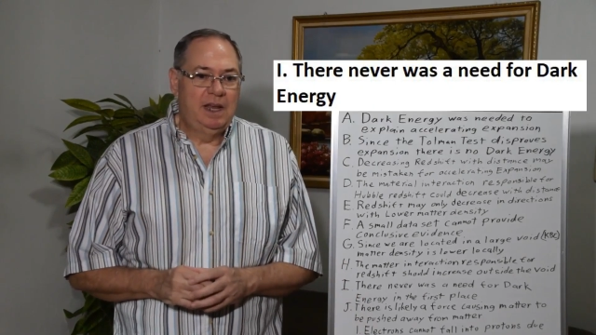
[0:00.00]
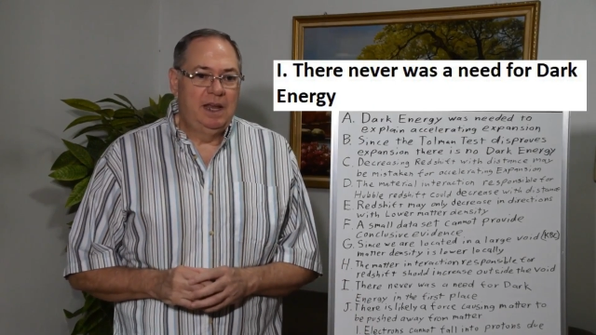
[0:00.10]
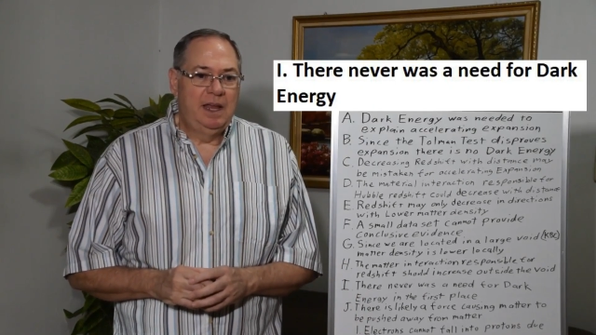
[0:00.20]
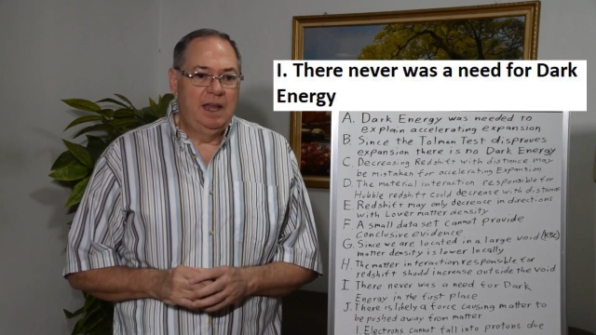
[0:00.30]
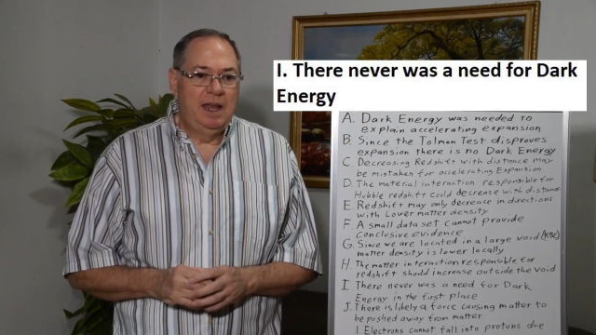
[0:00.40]

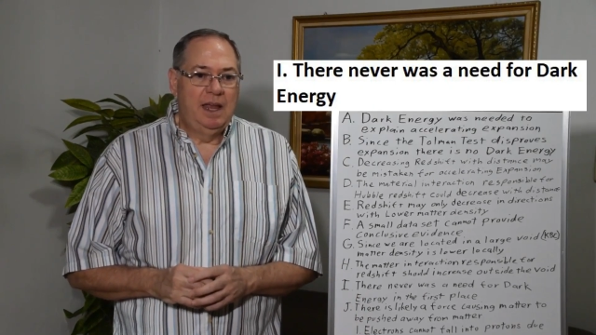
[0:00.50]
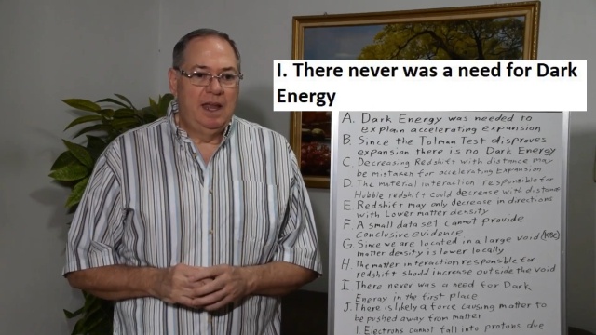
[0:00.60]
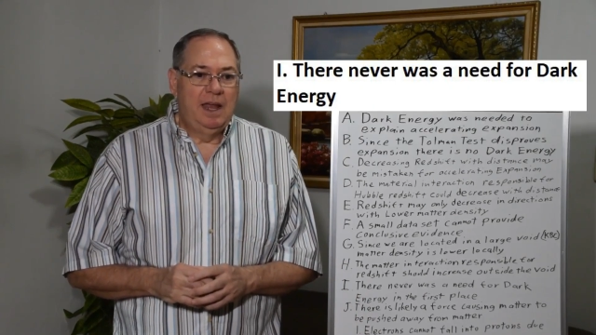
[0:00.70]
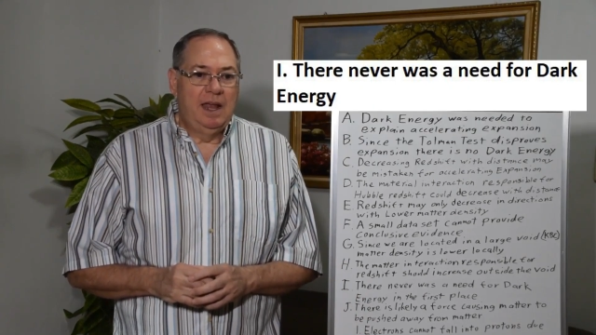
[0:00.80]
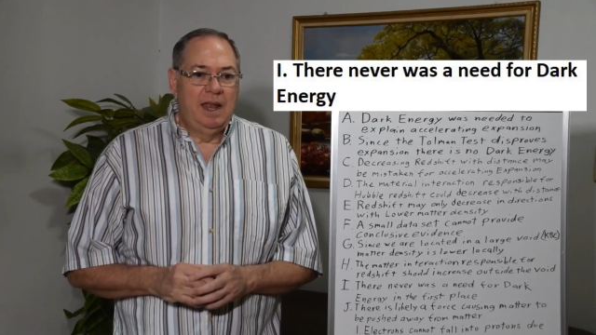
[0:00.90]

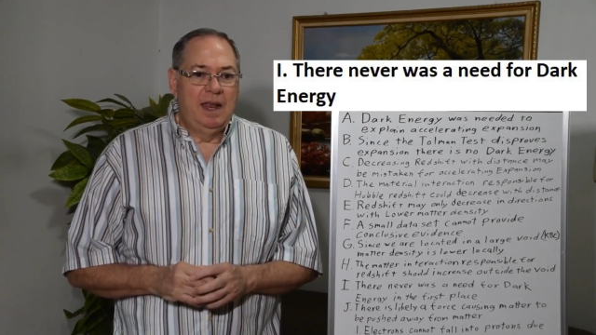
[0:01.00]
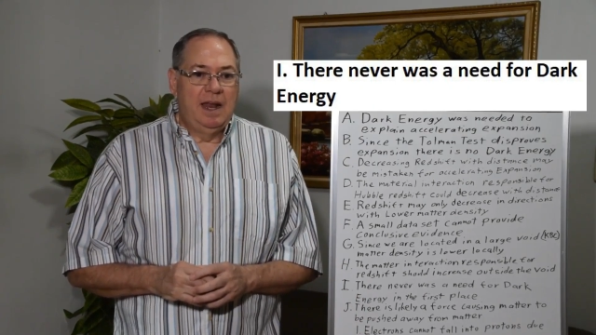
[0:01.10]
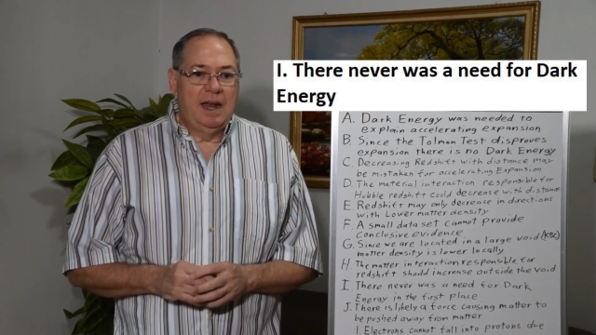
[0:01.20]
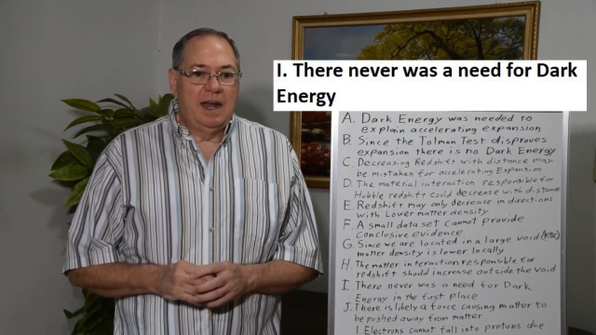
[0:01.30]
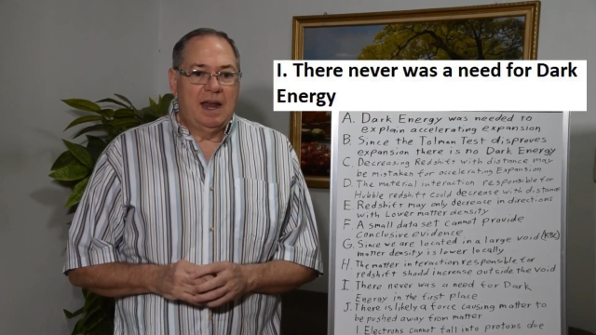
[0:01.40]

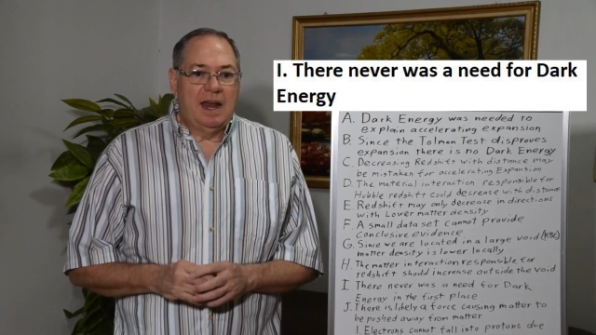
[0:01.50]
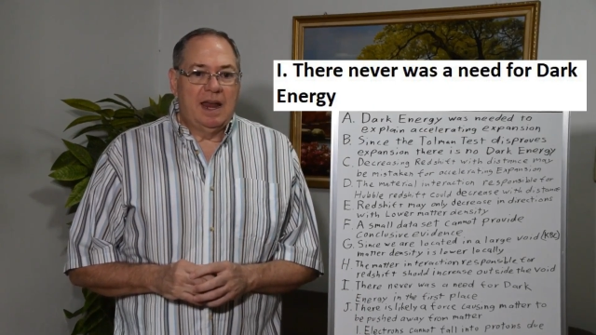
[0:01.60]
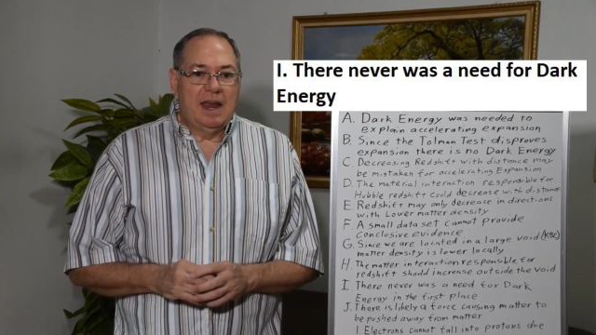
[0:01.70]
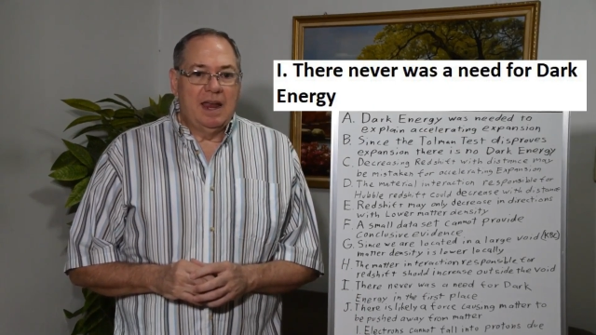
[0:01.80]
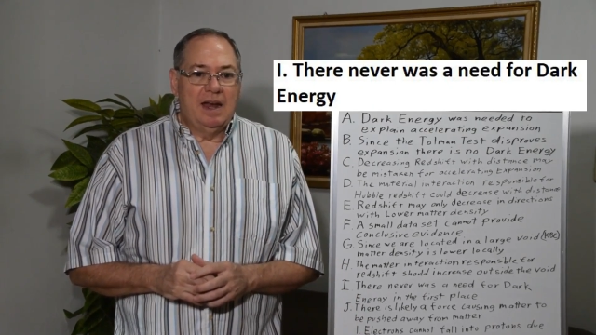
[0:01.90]

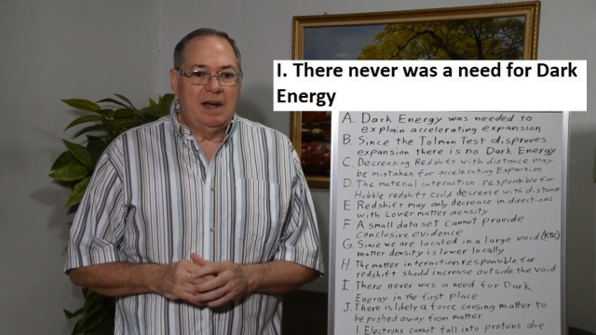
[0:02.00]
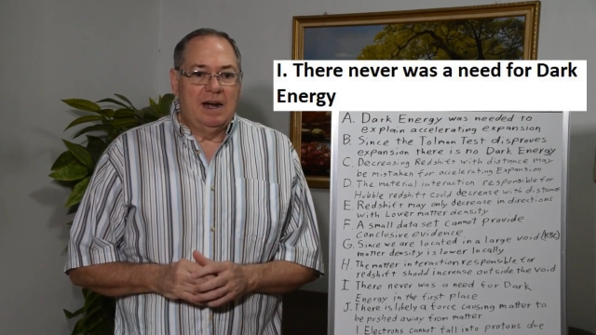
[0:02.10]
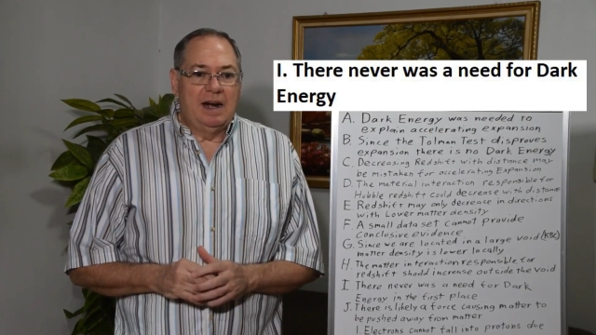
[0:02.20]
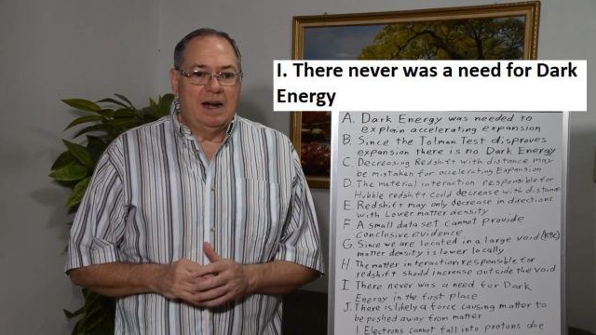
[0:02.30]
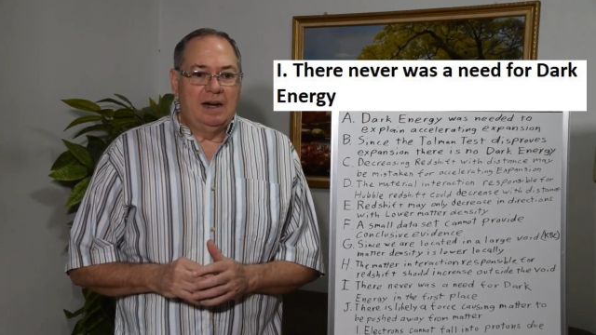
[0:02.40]

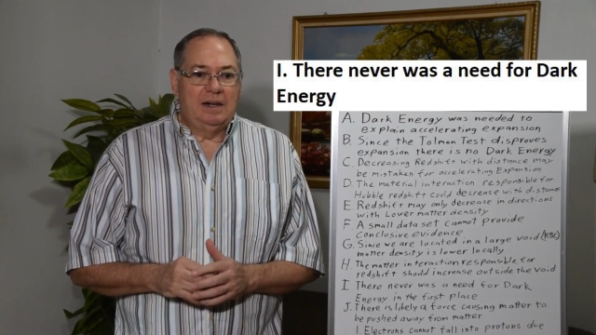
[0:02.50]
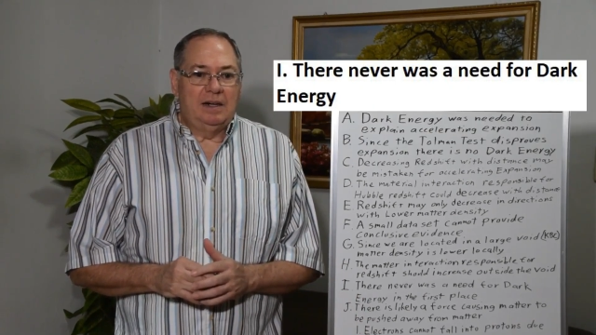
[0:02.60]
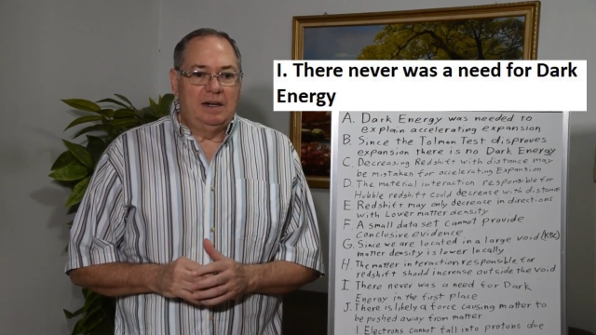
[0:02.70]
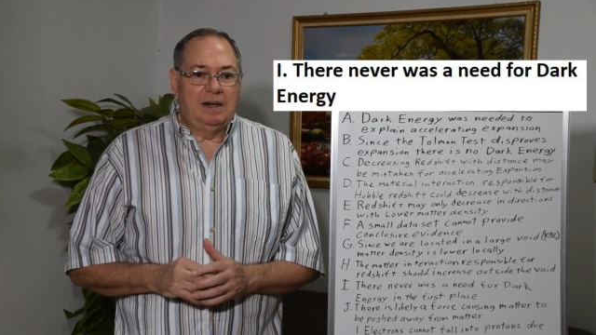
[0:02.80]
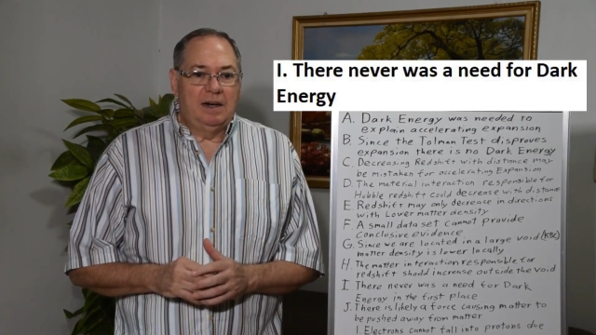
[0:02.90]
(silence)